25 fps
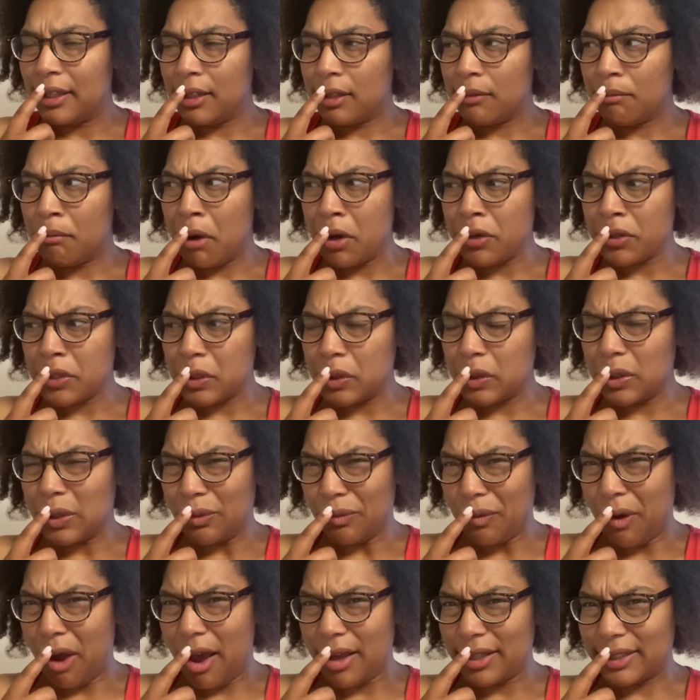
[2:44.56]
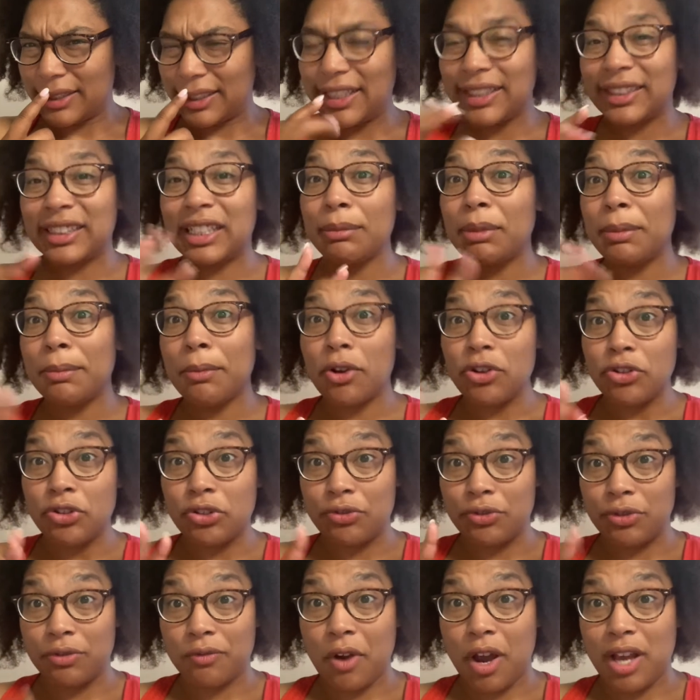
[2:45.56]
Marshalls or Ross? It's gonna be
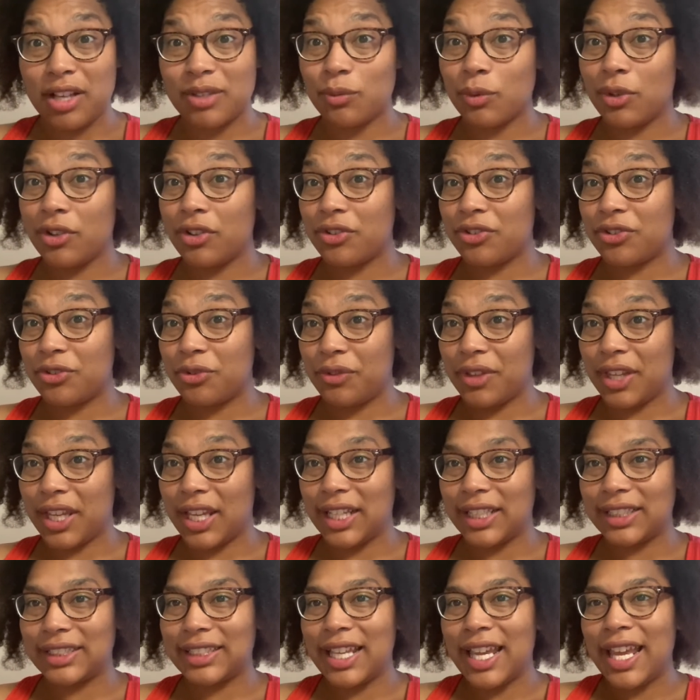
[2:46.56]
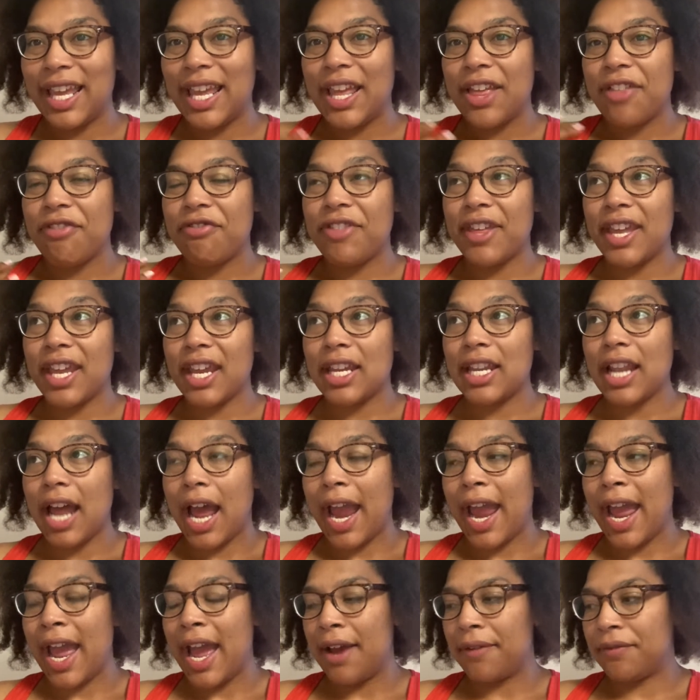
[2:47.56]
Marshalls or Ross, one of those two things. Then
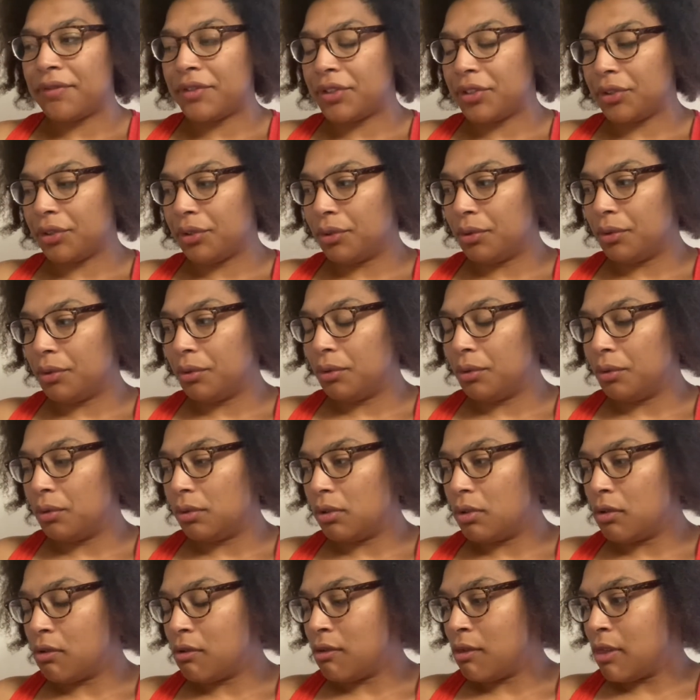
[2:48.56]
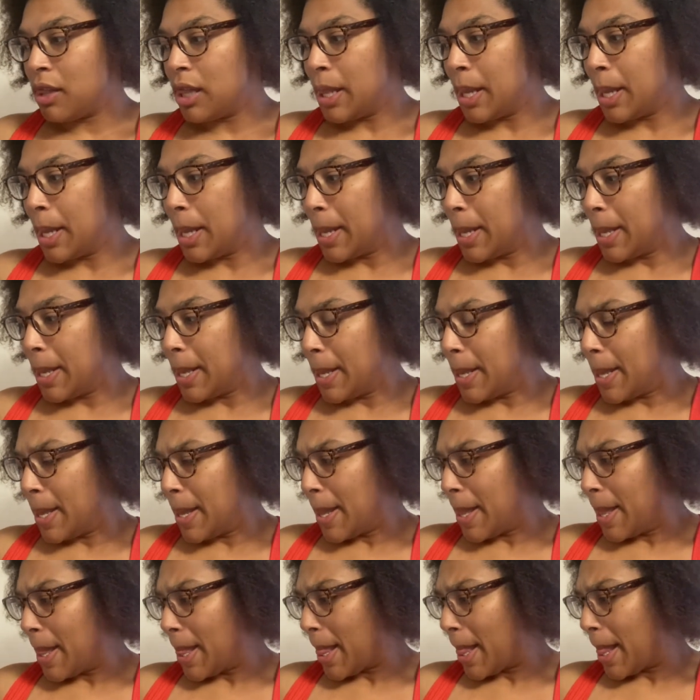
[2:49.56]
I have to
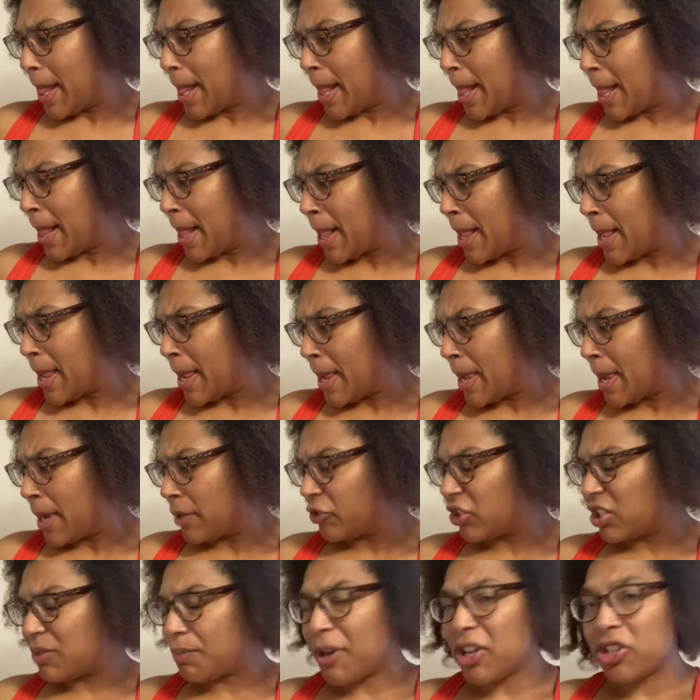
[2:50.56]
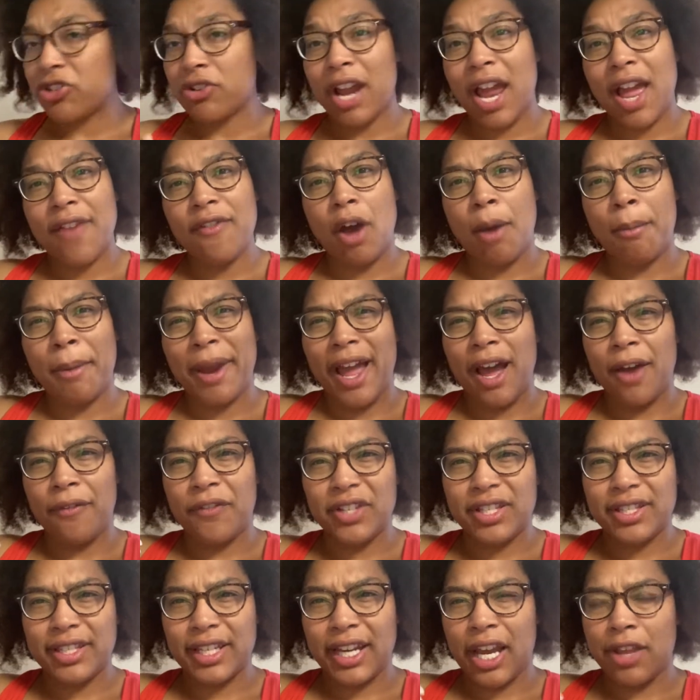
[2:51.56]
um, just make sure I have all my
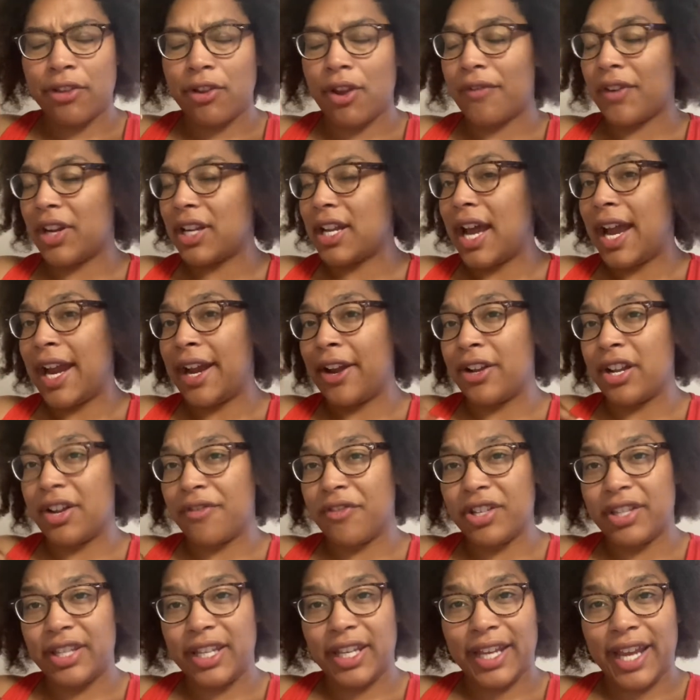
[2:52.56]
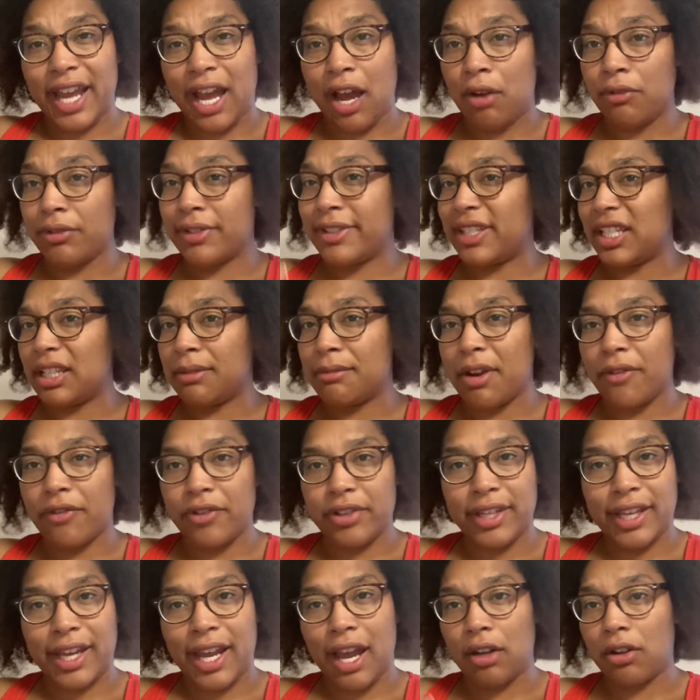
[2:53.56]
outfits together. I've got to iron everything out, steam
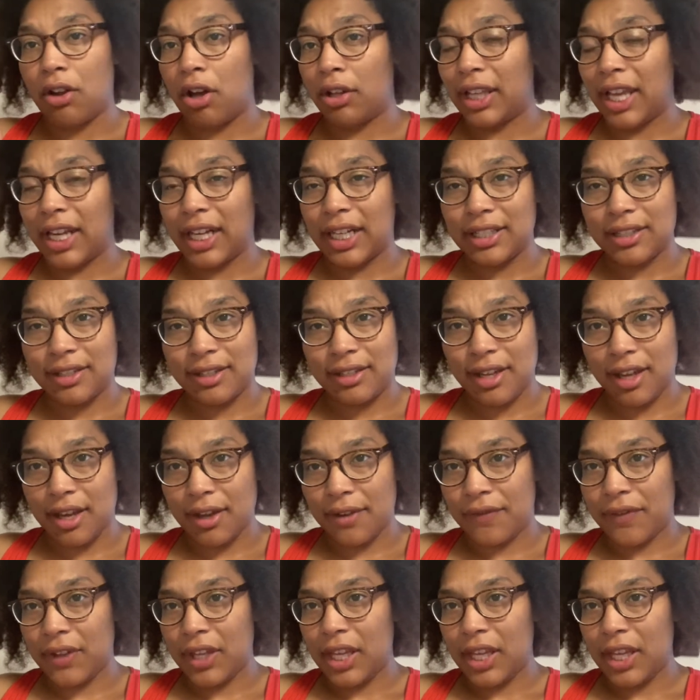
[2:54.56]
everything out, all that good stuff.